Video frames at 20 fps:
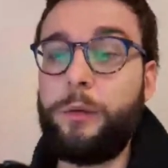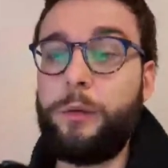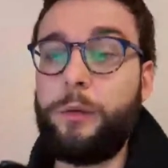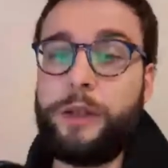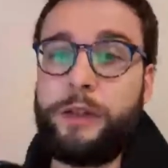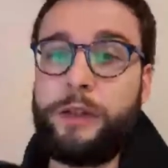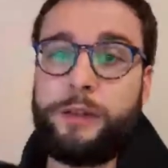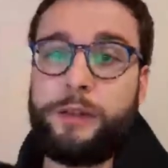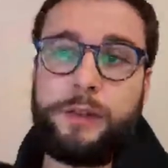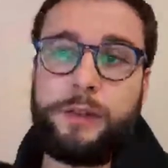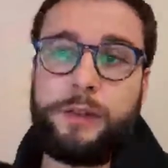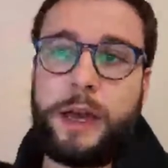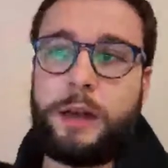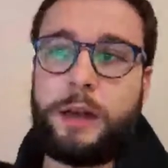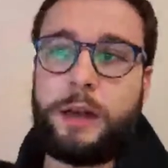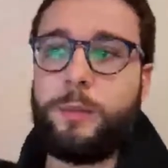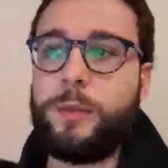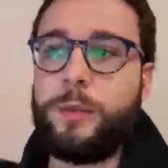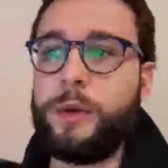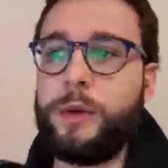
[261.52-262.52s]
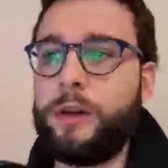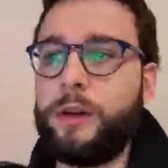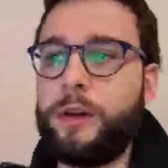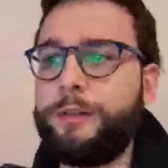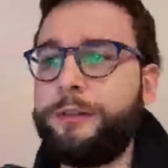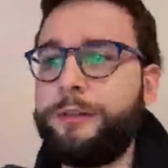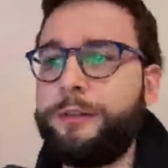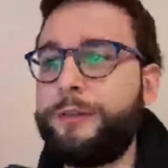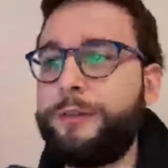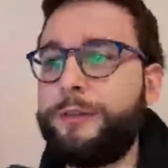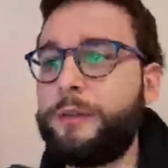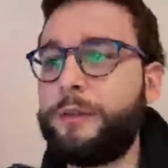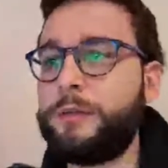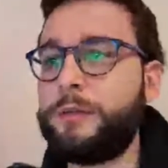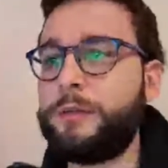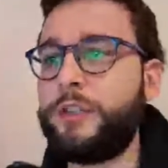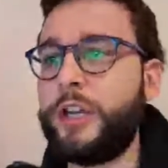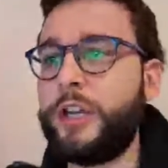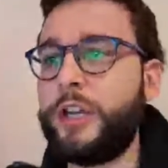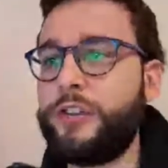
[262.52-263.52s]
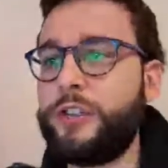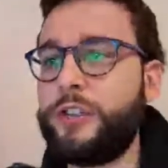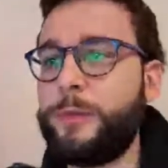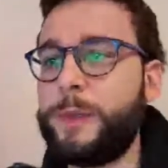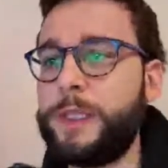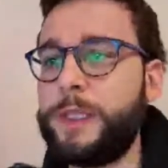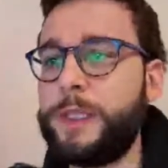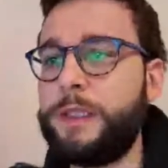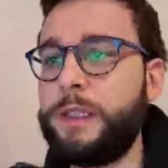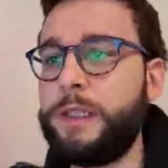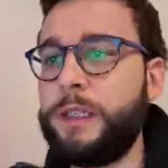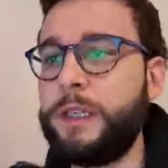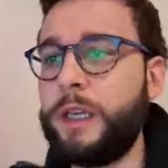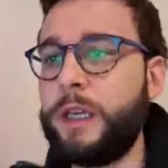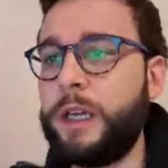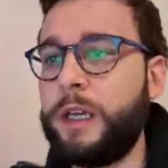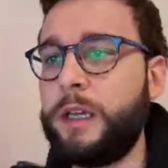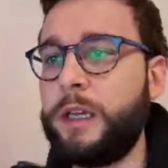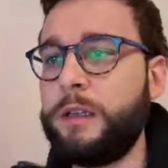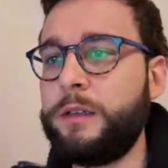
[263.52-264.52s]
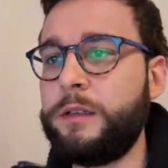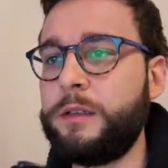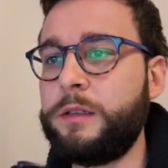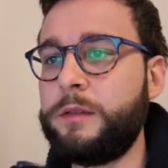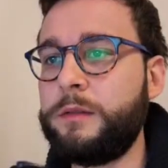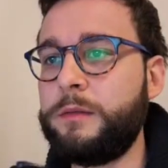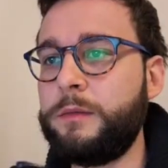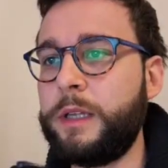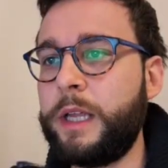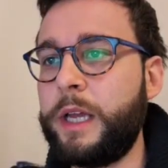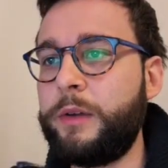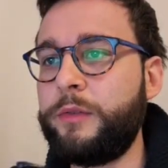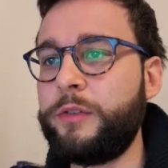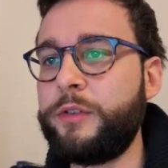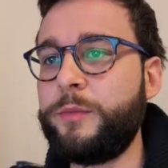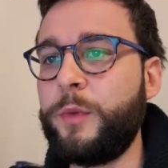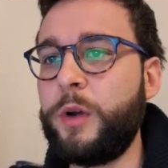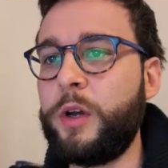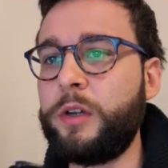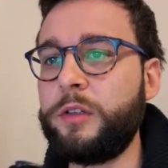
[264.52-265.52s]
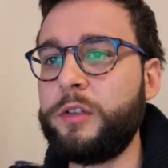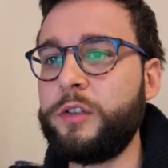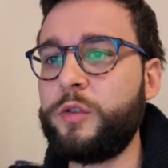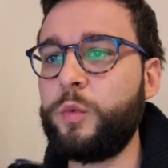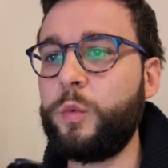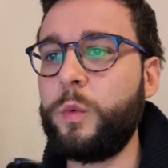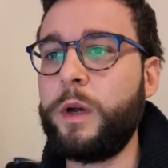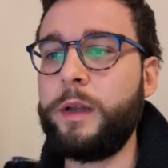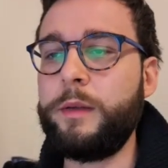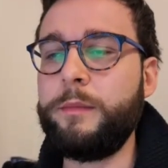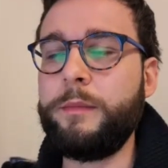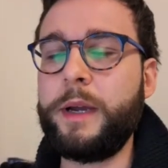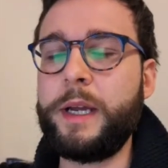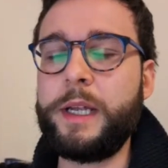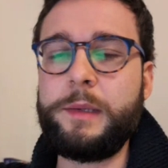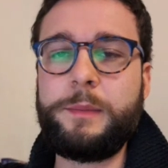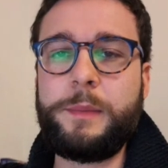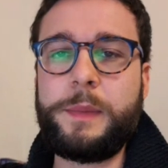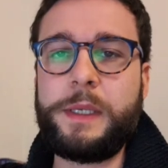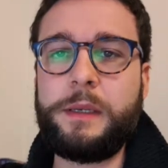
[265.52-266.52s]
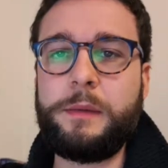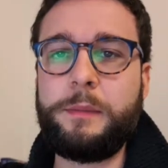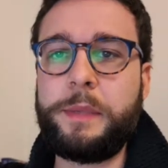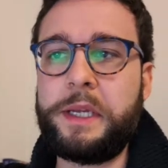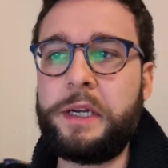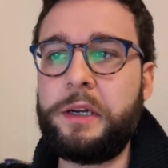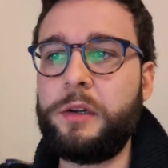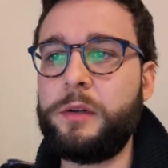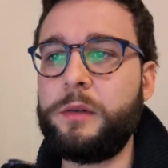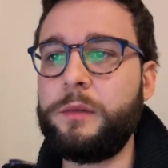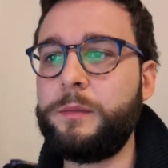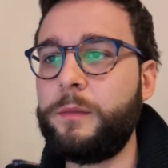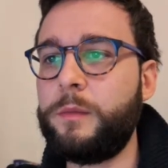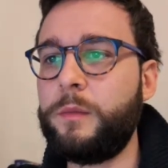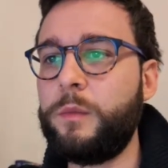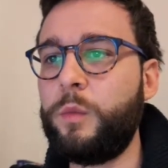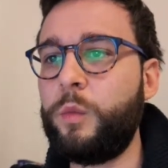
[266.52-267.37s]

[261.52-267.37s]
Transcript: with the help of ChatGPT and language models what might be a better